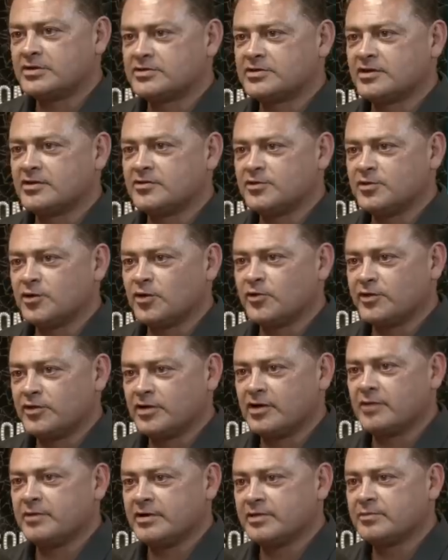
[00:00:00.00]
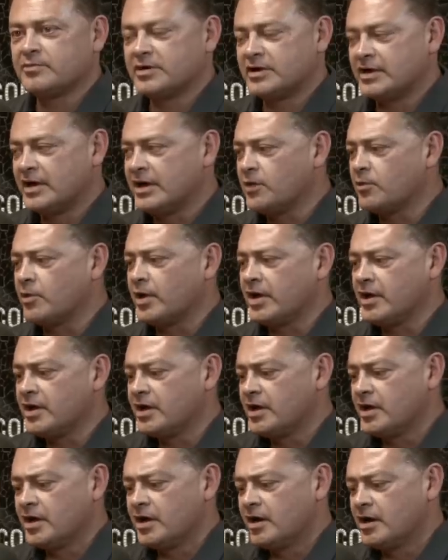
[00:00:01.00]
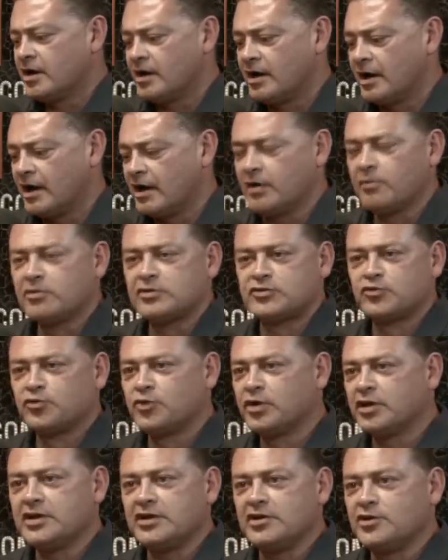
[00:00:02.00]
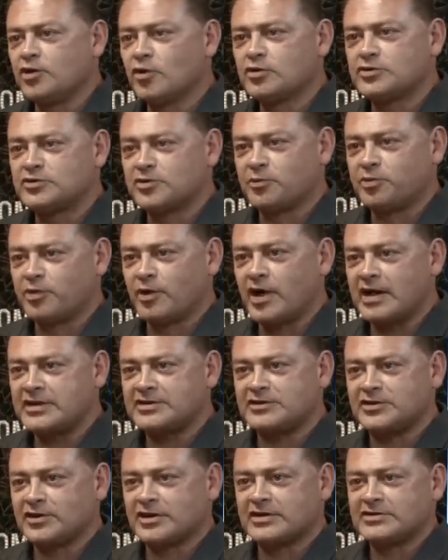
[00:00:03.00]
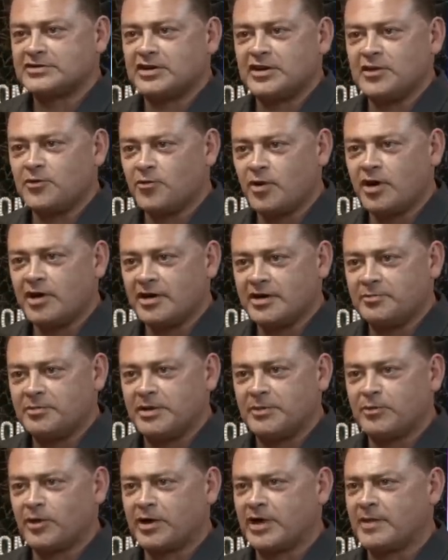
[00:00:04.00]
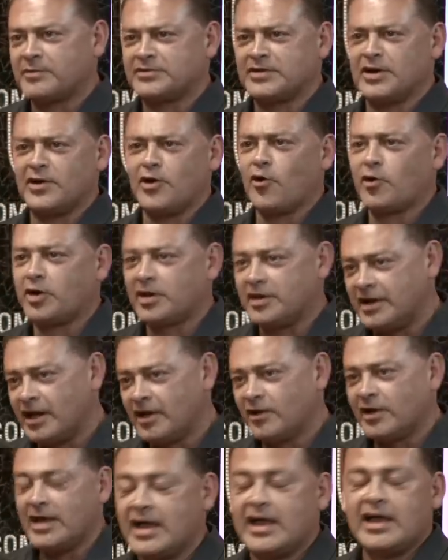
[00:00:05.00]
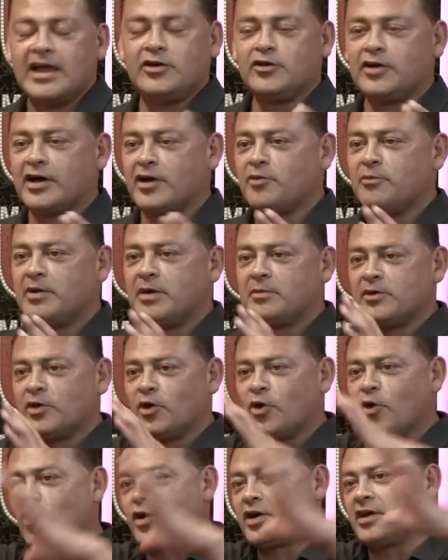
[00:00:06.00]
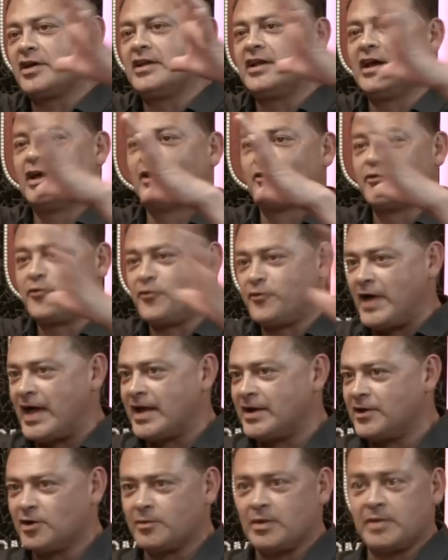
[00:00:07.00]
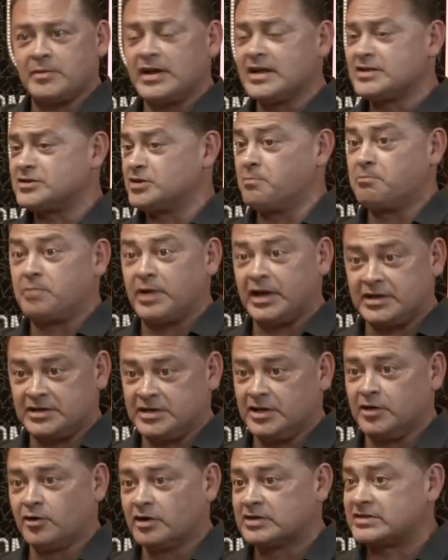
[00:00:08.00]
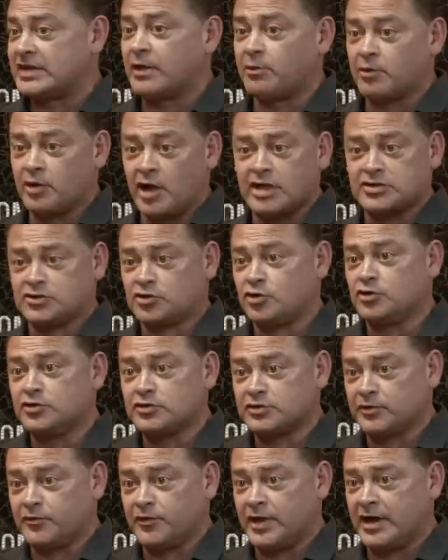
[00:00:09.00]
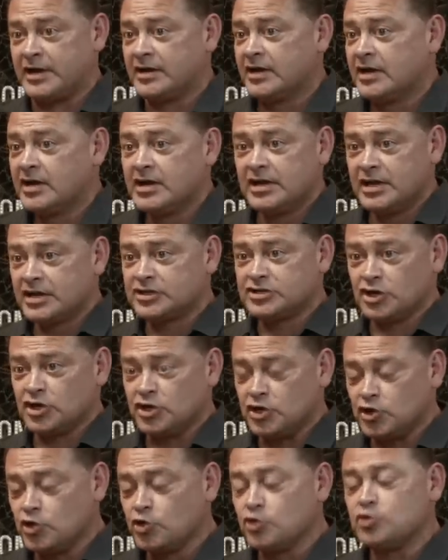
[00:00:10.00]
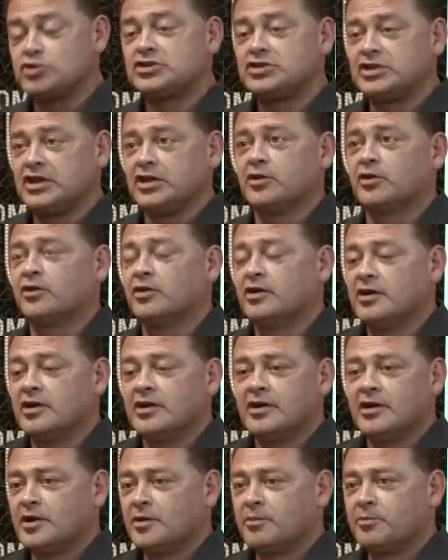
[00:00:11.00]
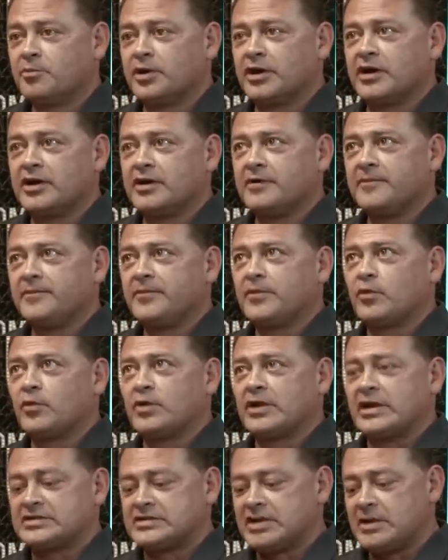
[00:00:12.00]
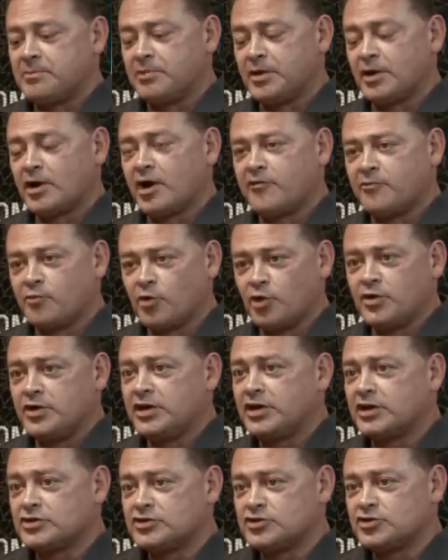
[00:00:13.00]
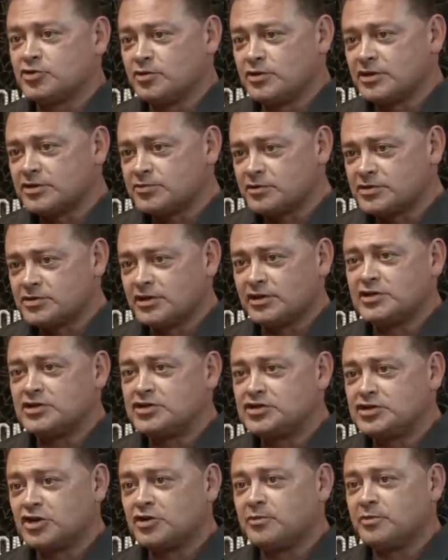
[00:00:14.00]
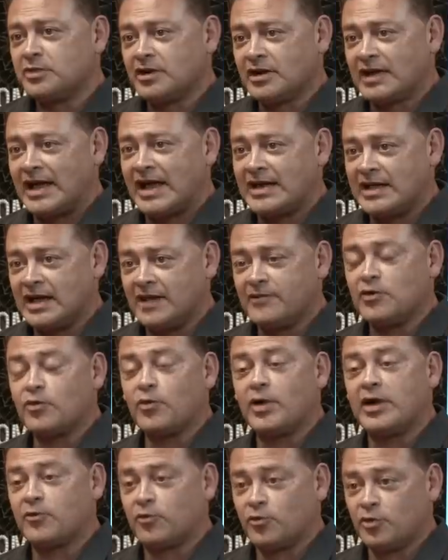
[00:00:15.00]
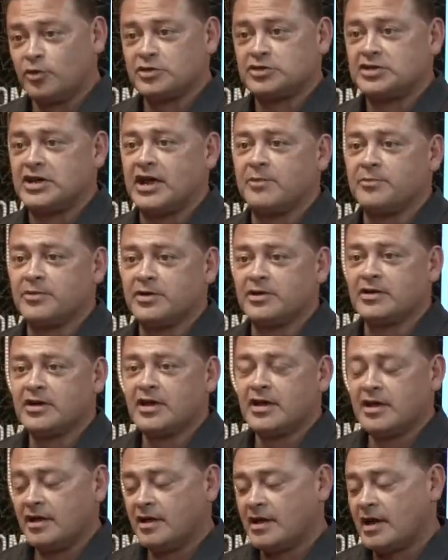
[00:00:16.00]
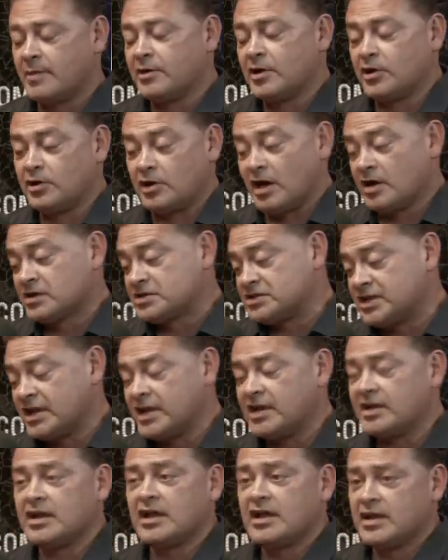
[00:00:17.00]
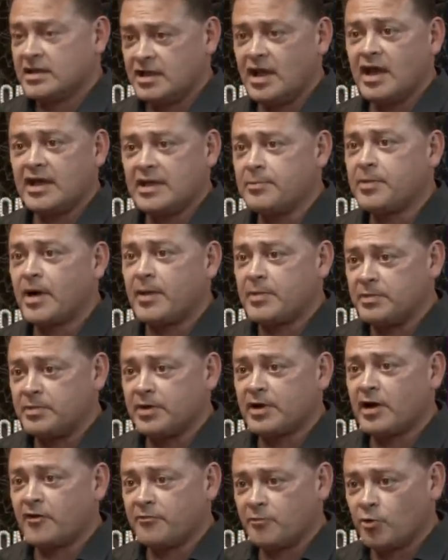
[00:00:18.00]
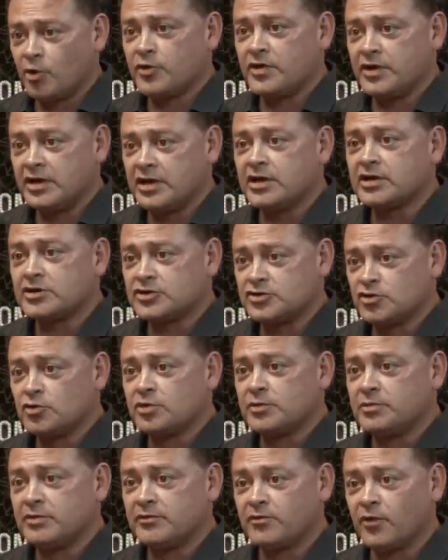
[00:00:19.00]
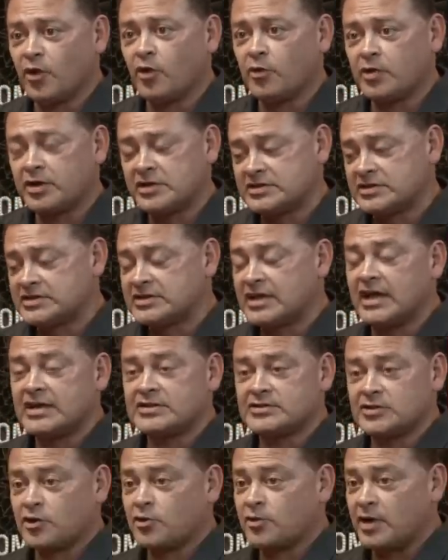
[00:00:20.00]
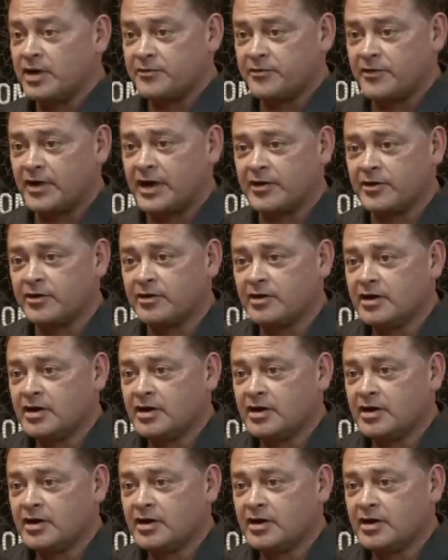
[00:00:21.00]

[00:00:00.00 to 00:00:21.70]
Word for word: country over there. Yeah. I mean, but anyway, it was really no surprise to us that he won. People kept saying, oh, Canelo. And you got to remember, the whole Canelo fandom, I mean, it's a big deal. It's like when Oscar used to fight. It's a huge deal. But when they say bit off more than he can chew, this was a legitimate light heavyweight world champion. And I'll say it, yeah, he probably bit off more than he could chew with Bivol because this guy is a great fighter.